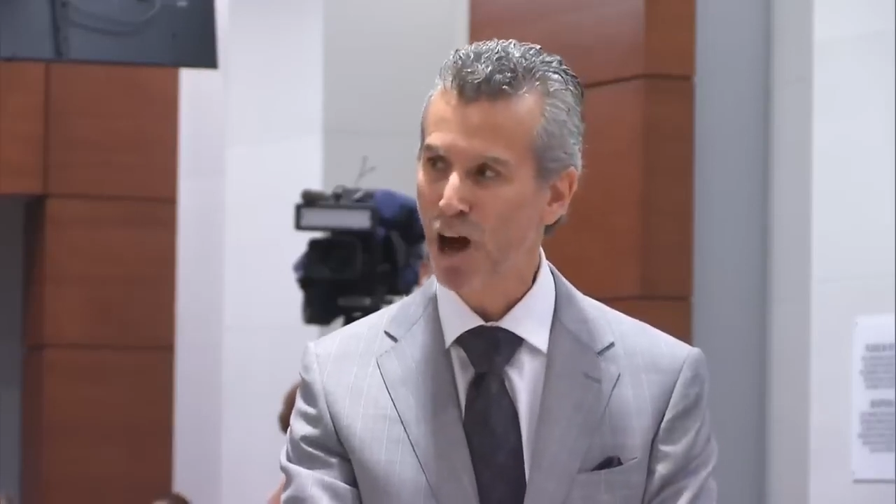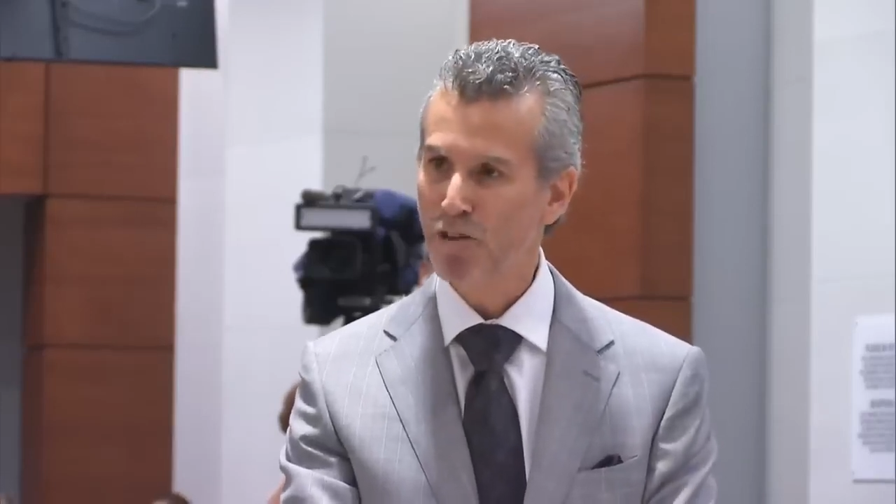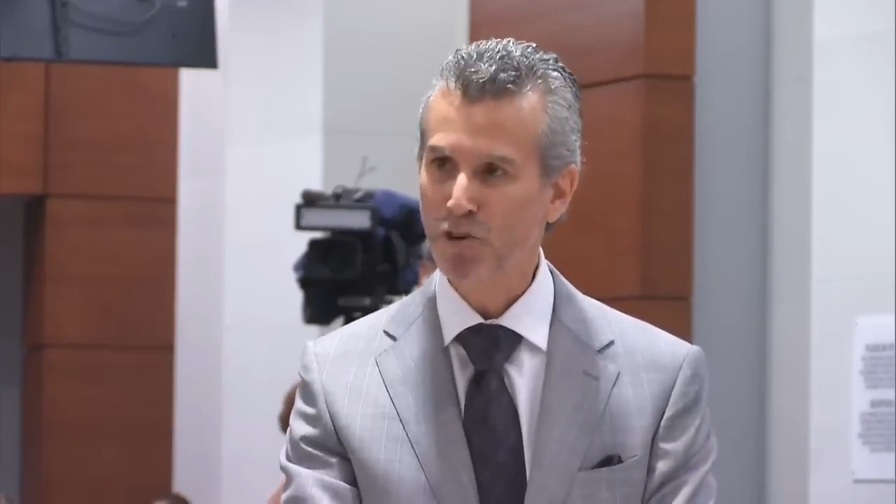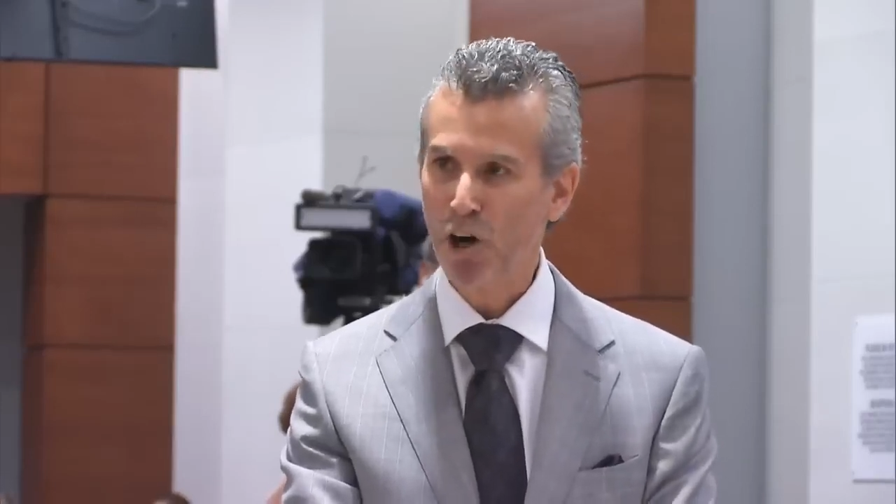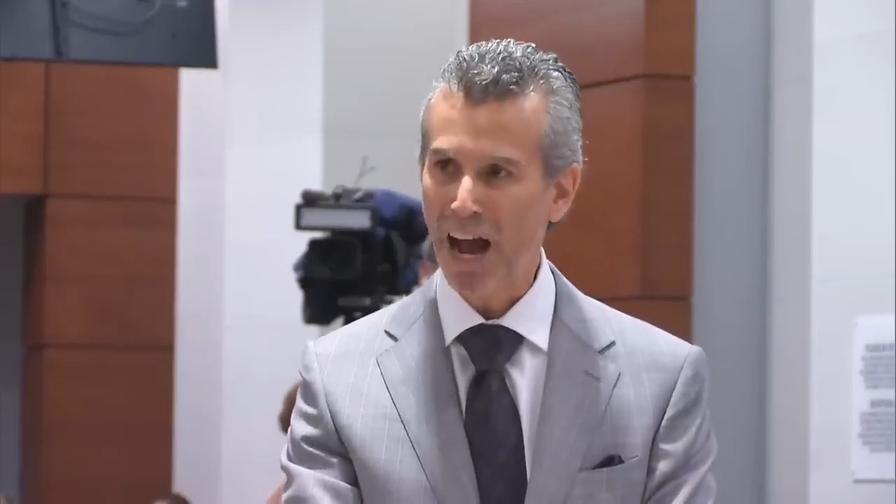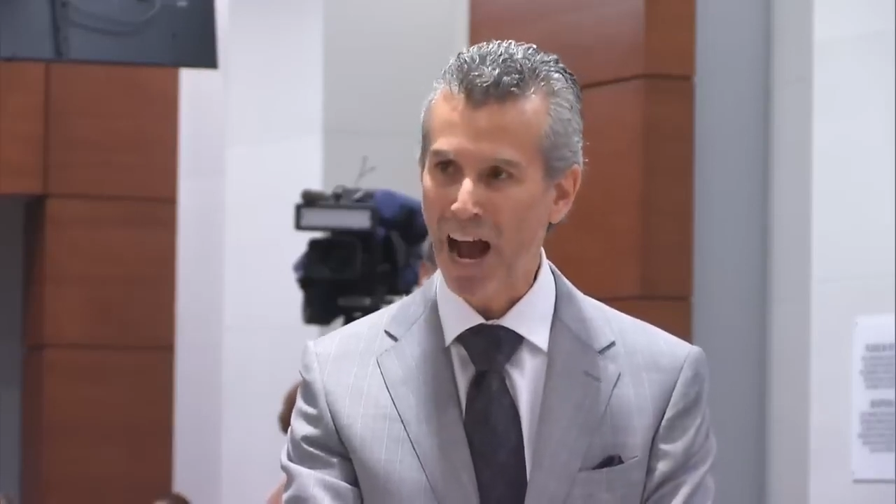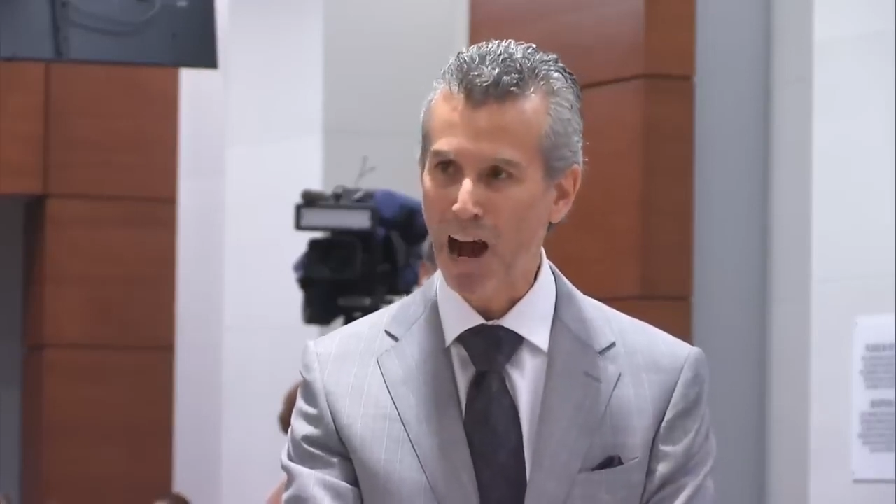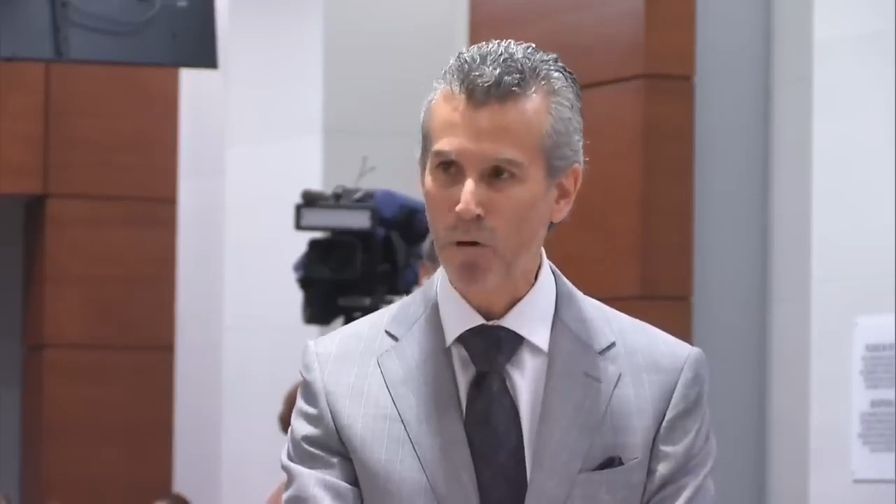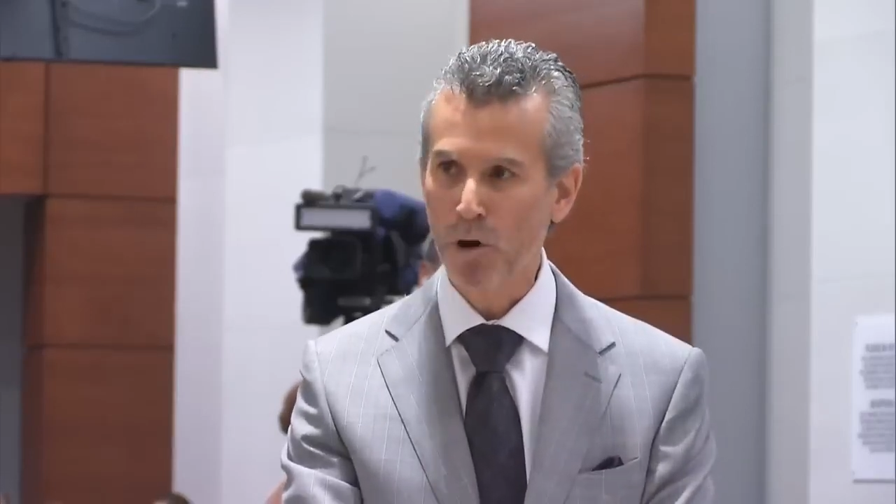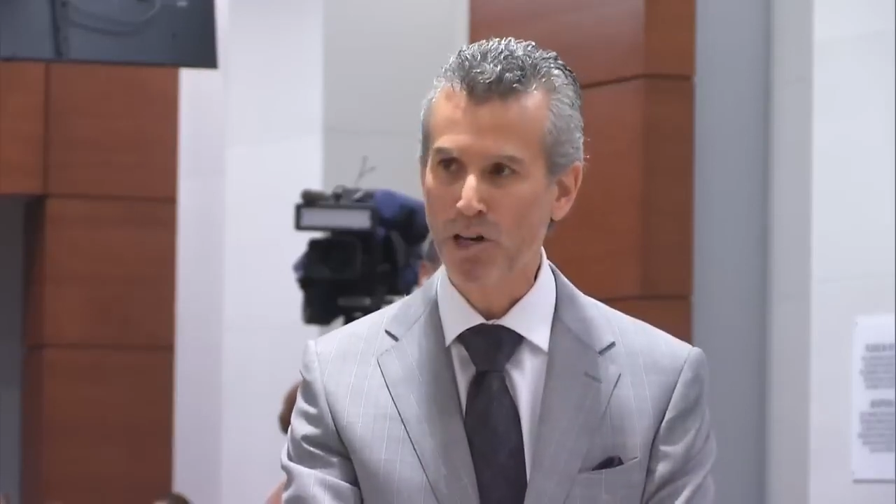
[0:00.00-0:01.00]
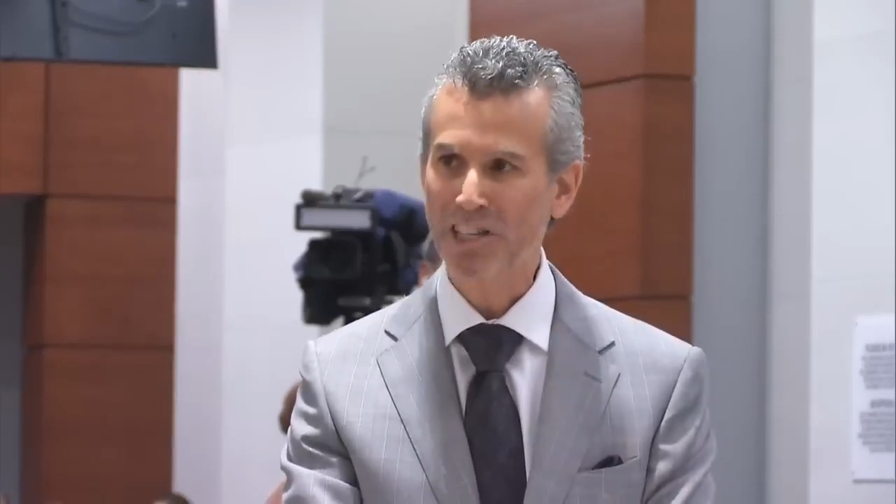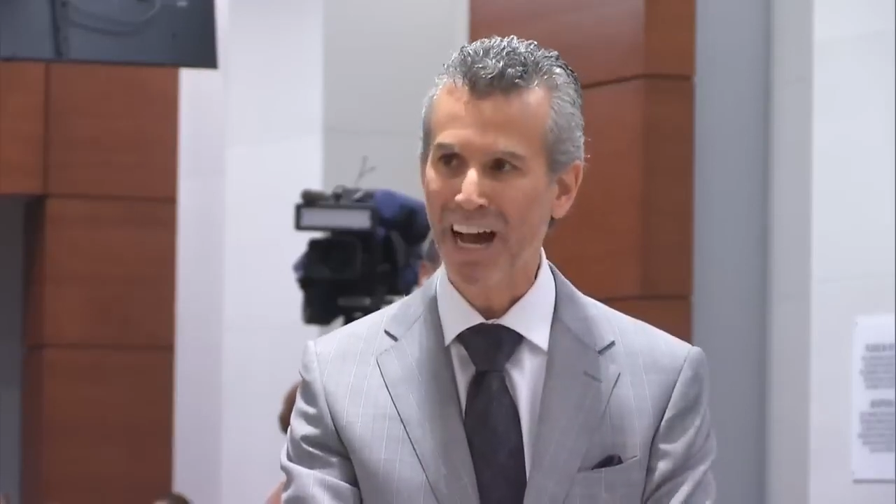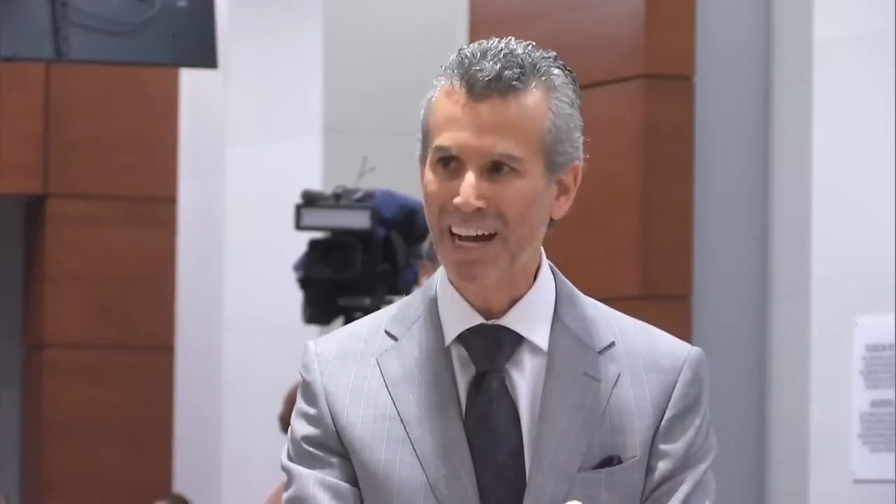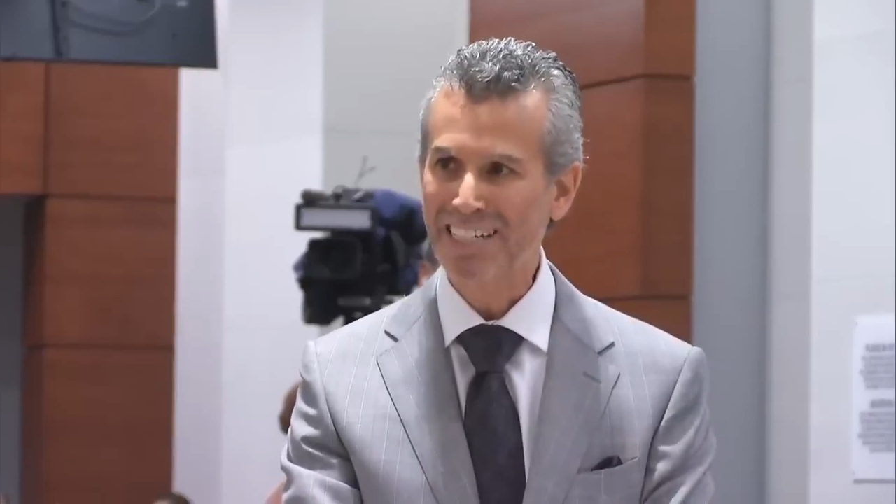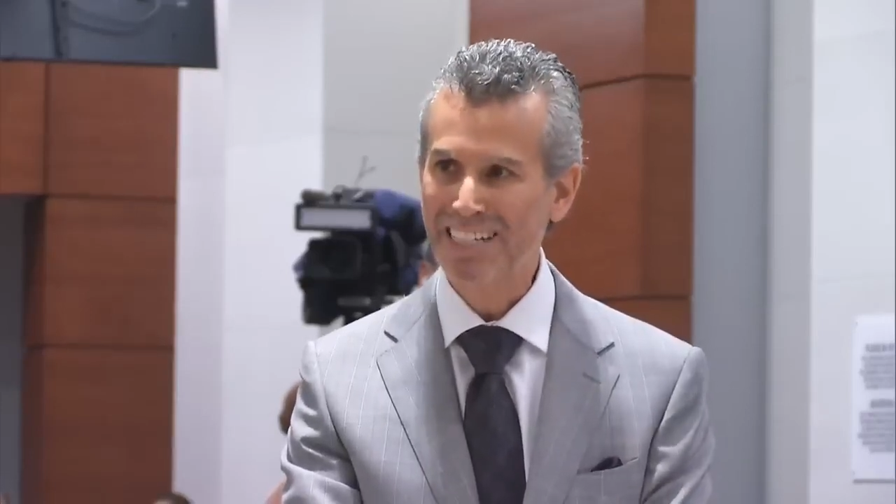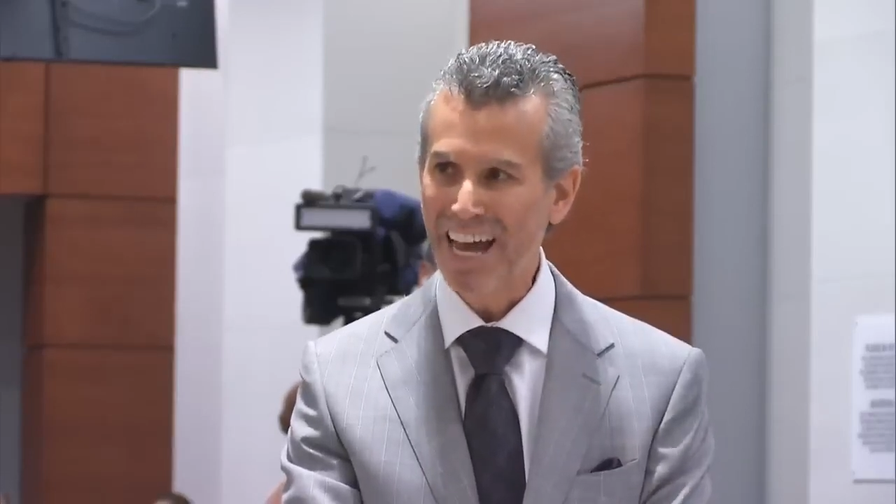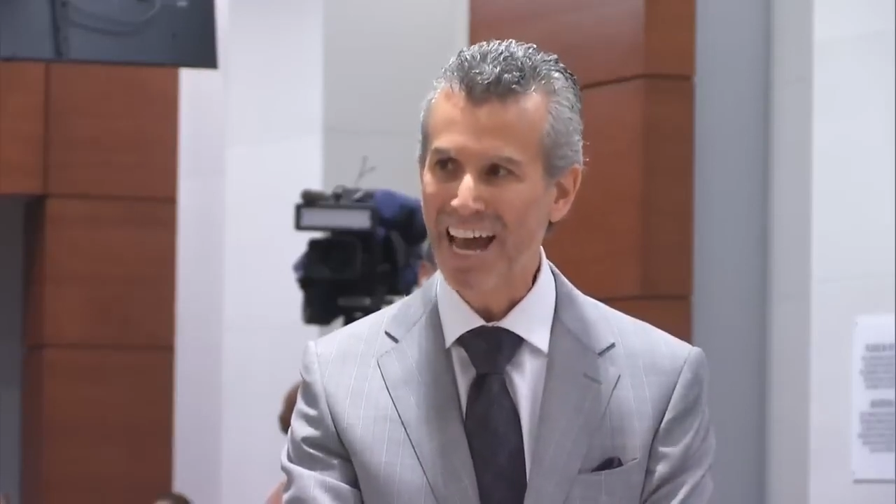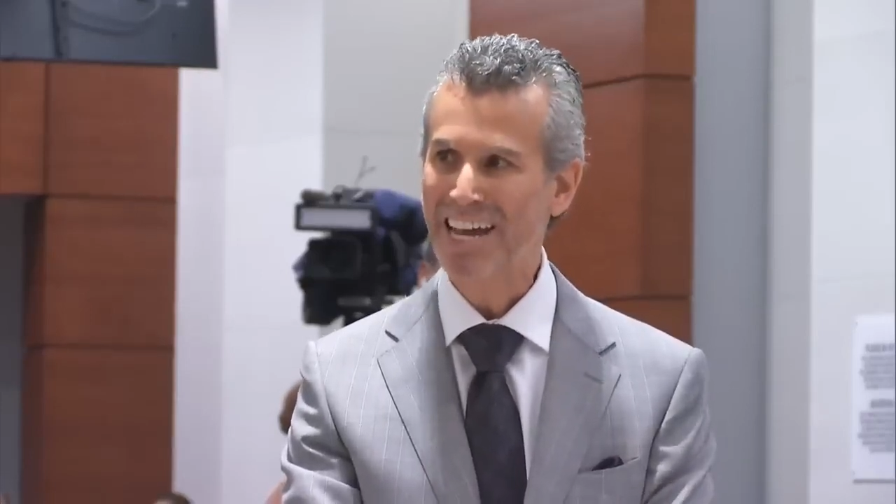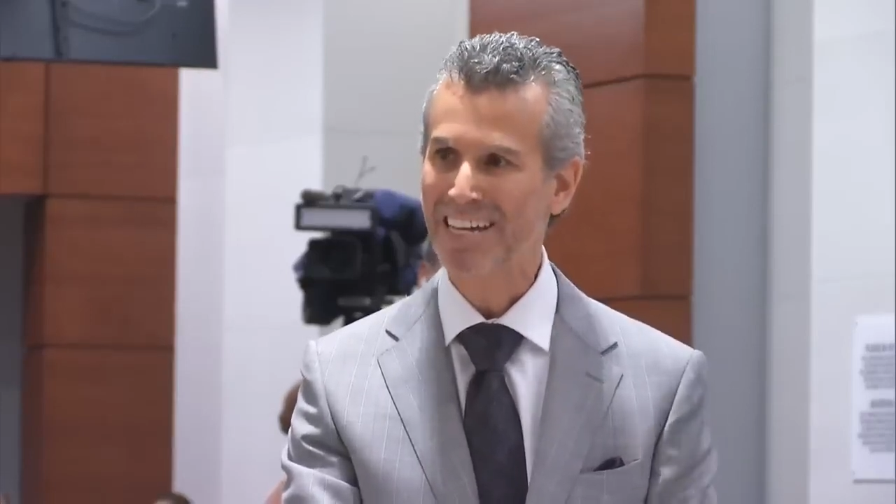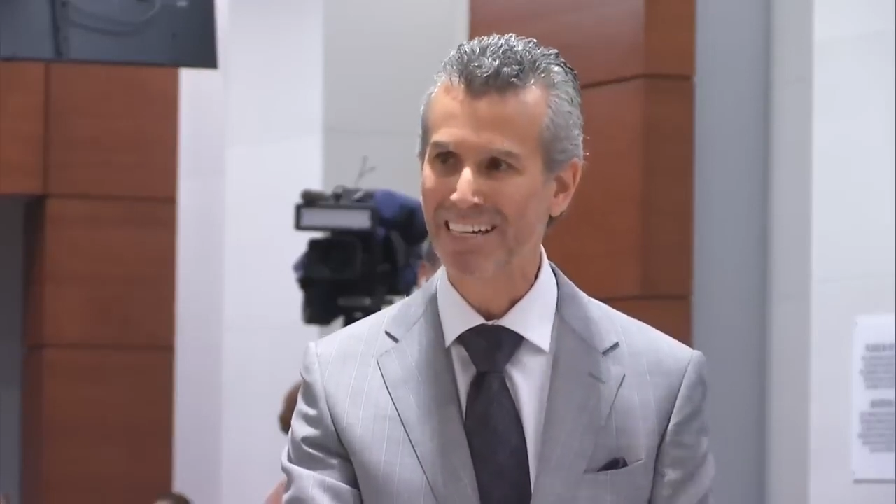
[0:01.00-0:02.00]
for hours a
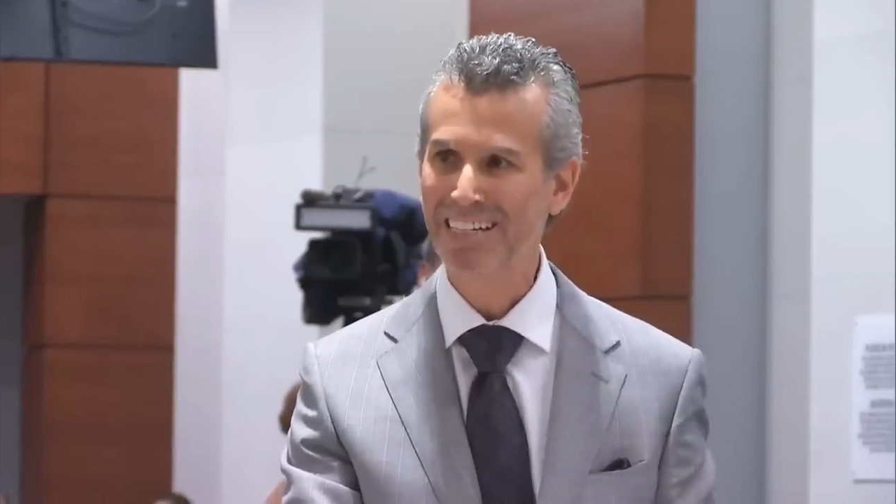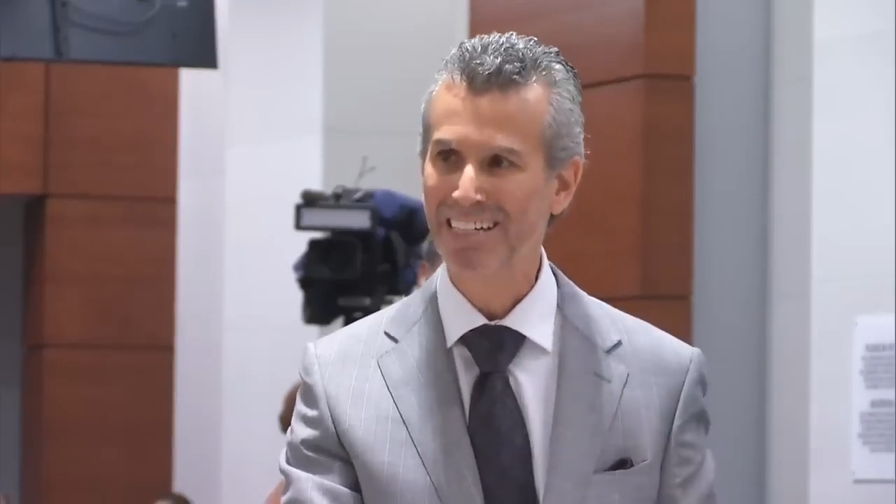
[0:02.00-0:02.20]
day.